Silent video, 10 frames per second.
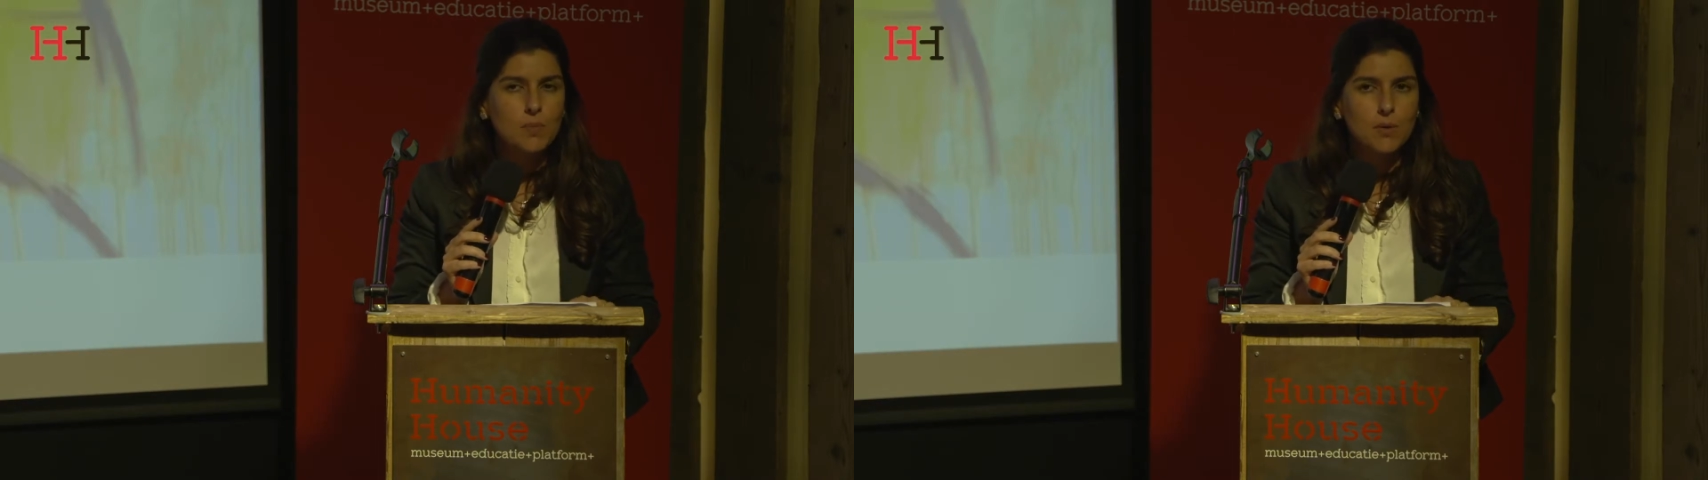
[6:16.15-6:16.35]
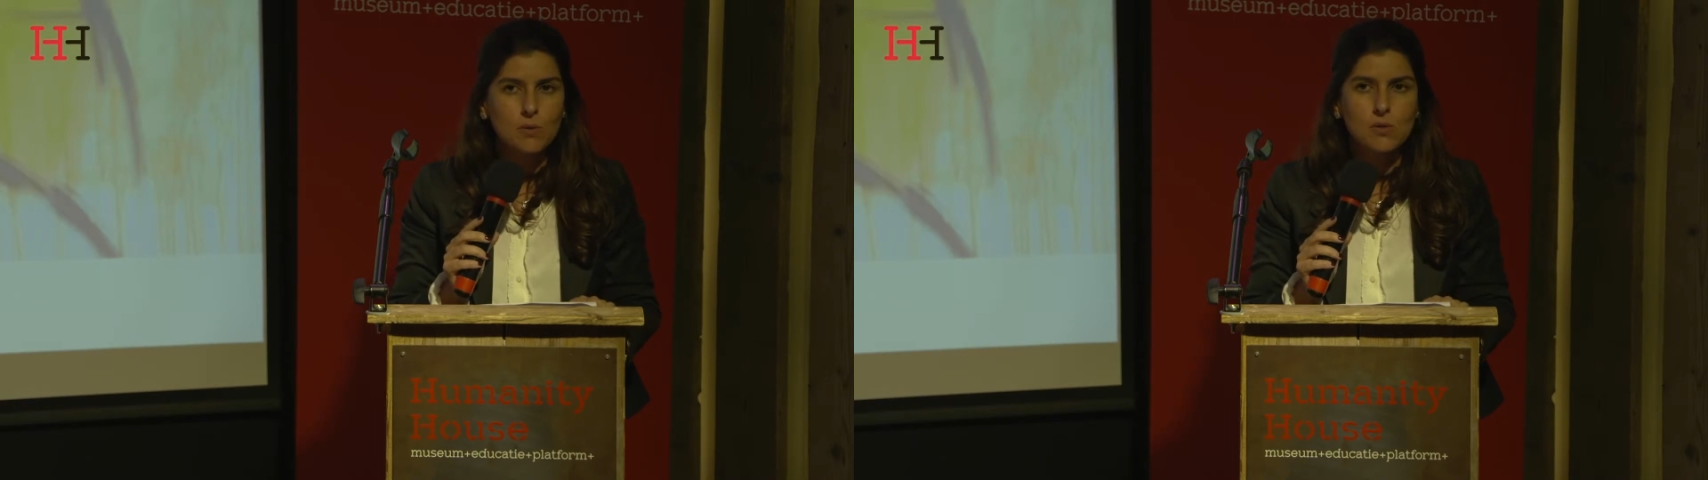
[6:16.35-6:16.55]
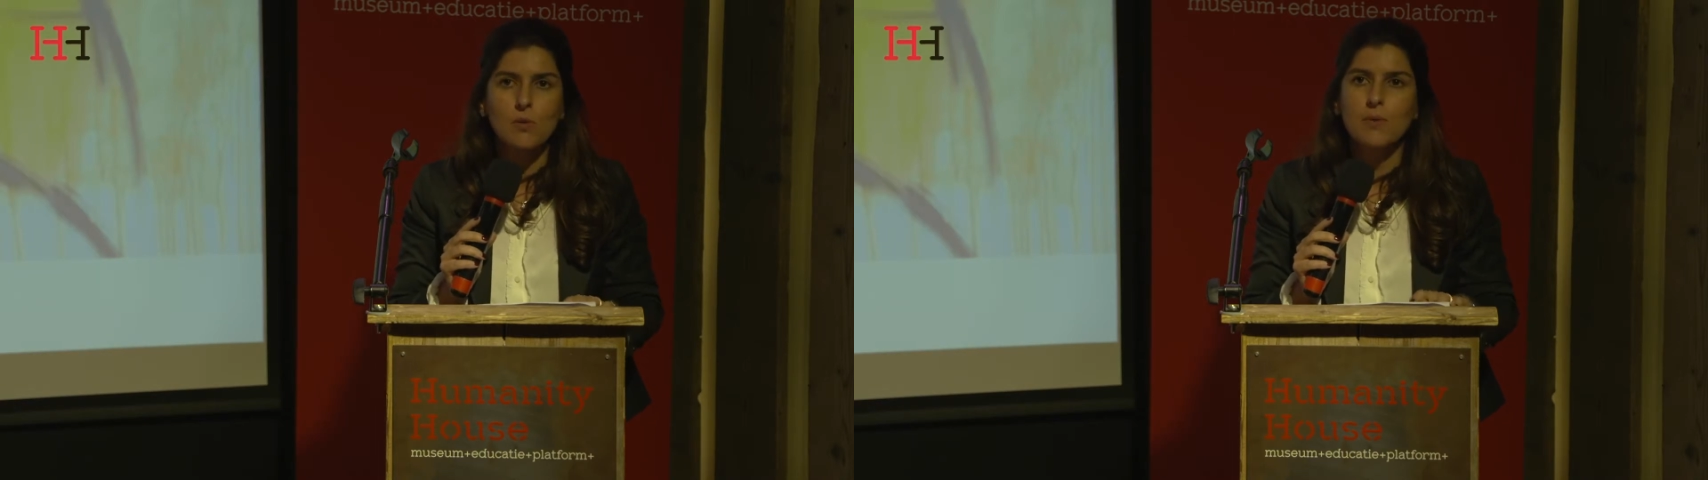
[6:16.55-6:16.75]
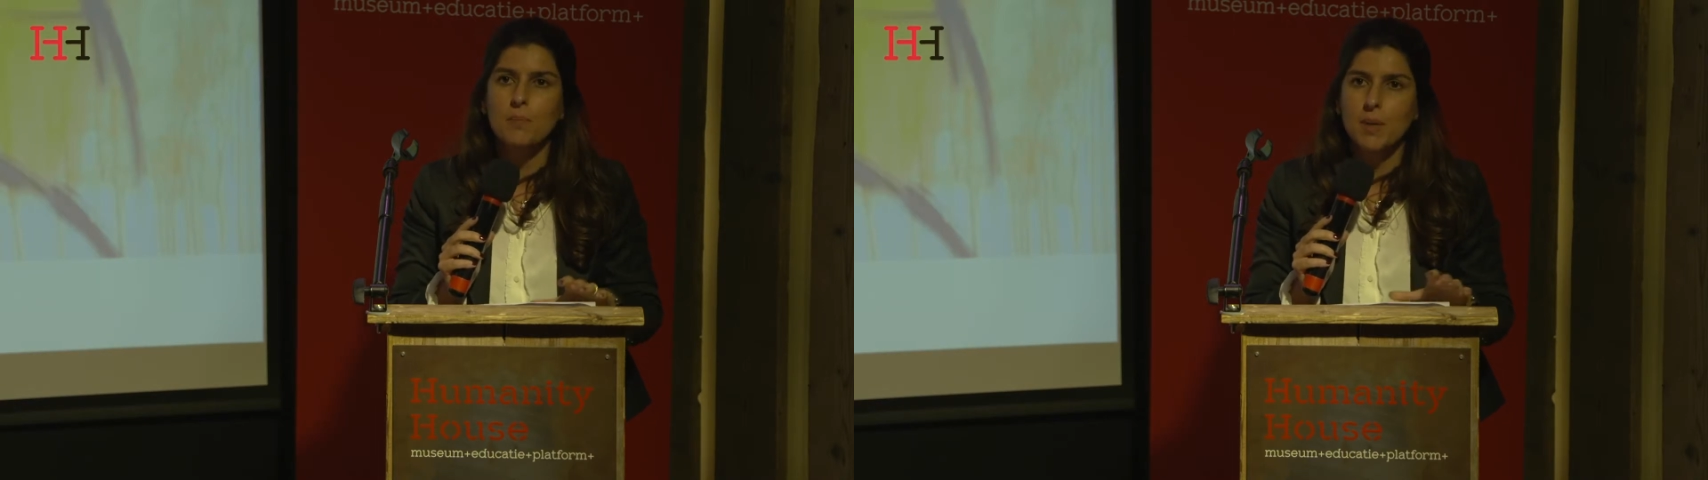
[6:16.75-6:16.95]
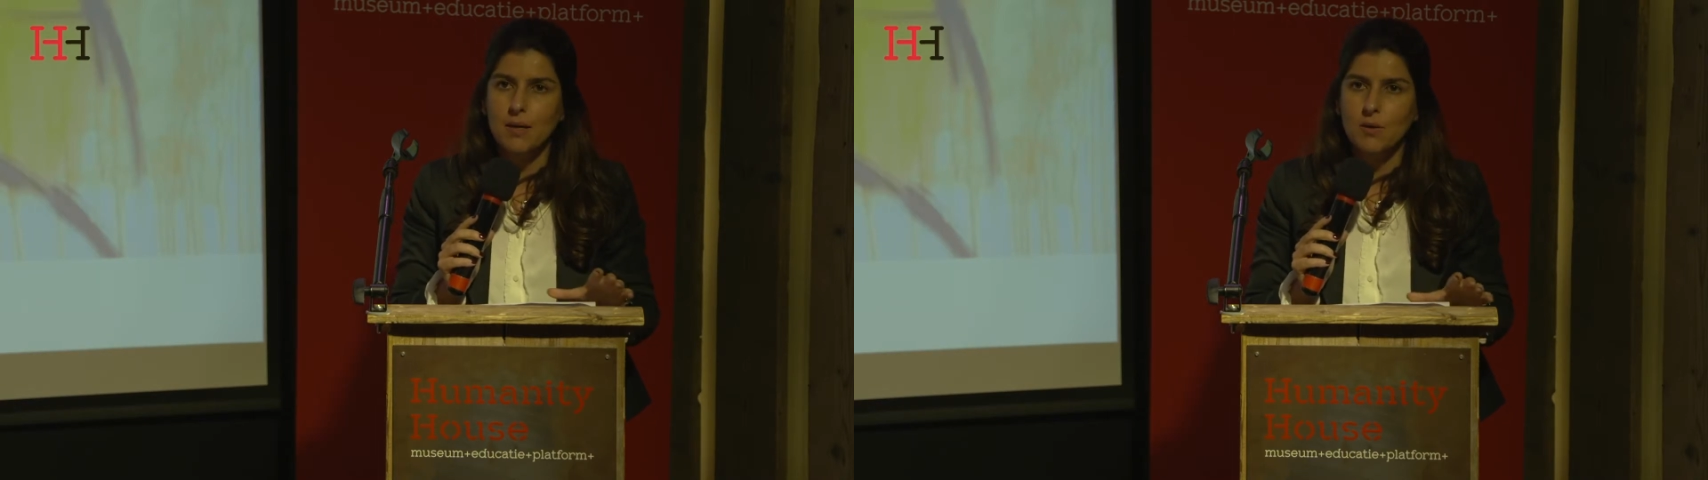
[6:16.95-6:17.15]
but also the
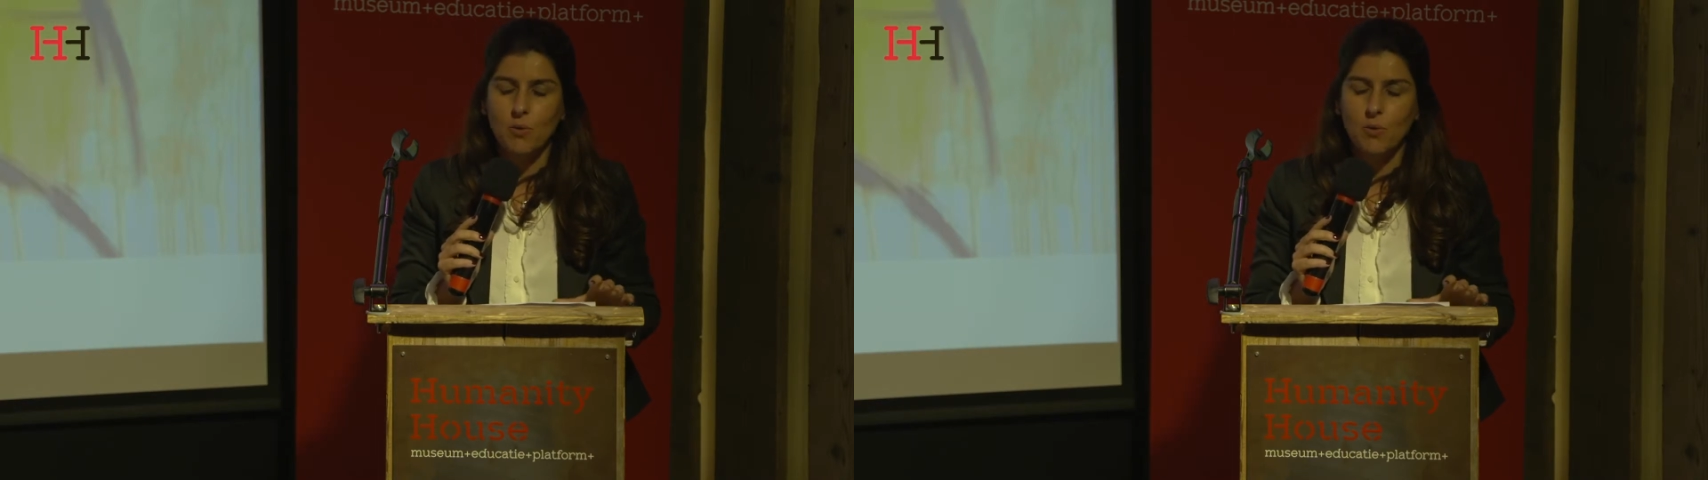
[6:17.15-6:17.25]
bigger